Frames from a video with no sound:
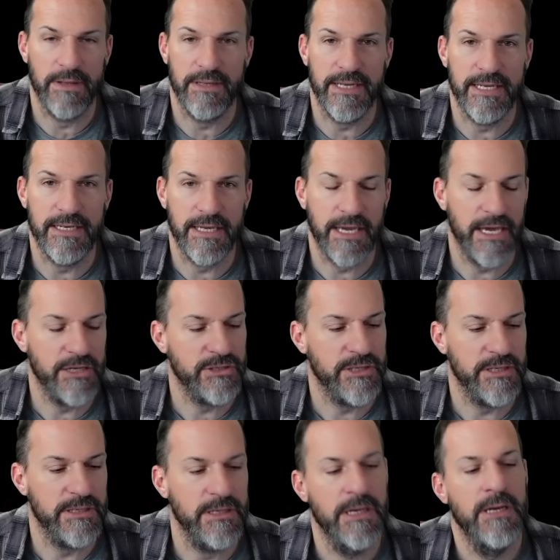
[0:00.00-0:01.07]

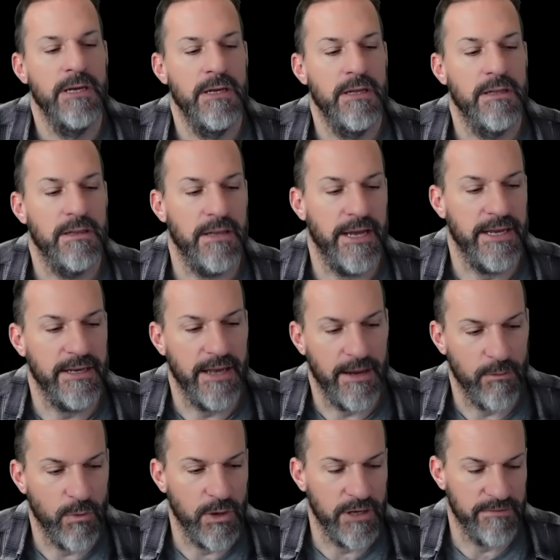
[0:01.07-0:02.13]
indication light
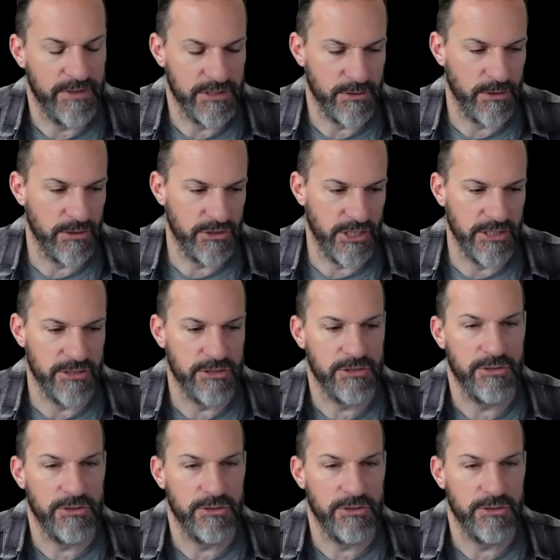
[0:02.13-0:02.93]
at one of his oil changes,